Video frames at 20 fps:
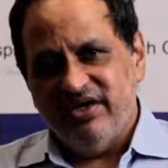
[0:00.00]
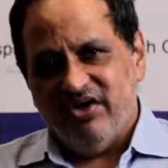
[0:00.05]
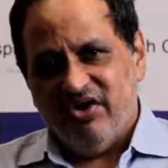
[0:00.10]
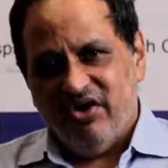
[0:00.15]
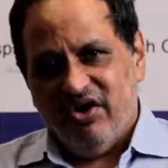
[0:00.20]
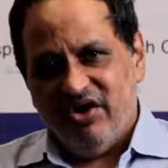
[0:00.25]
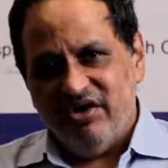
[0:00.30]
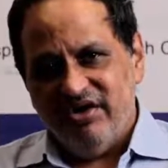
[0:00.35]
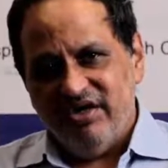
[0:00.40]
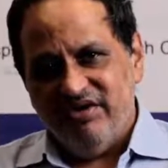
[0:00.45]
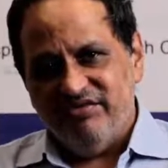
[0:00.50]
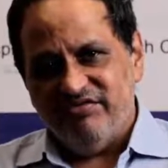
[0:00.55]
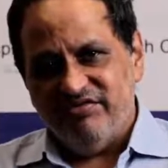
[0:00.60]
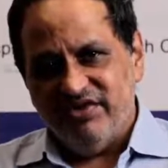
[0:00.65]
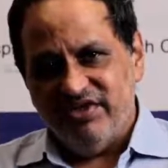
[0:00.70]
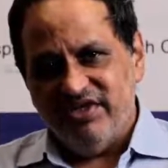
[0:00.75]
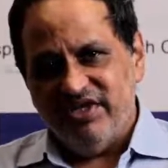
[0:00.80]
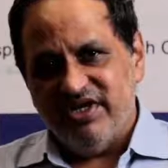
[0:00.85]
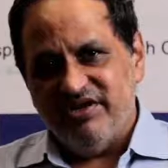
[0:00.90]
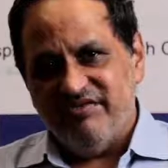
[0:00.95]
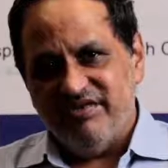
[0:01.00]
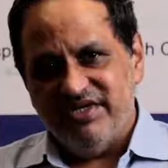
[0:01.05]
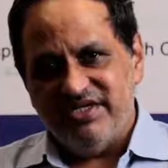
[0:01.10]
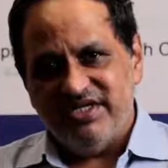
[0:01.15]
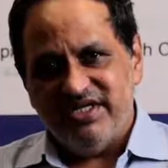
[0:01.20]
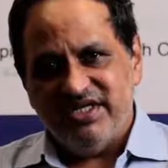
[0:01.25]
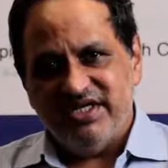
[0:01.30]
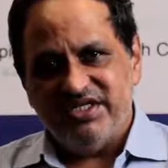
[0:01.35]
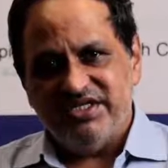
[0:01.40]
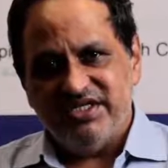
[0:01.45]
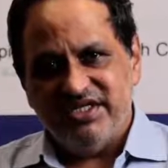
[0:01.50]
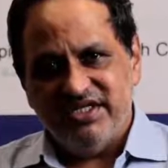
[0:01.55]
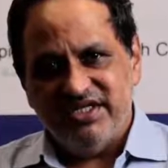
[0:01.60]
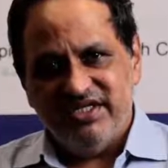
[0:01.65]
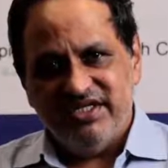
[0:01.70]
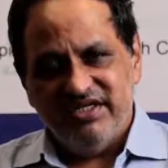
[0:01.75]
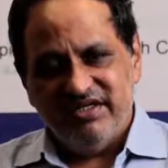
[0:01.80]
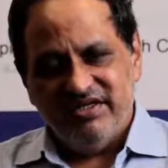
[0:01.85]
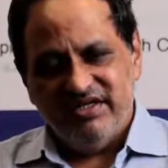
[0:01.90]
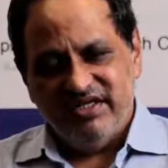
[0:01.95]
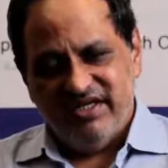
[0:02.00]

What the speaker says: on further investigation,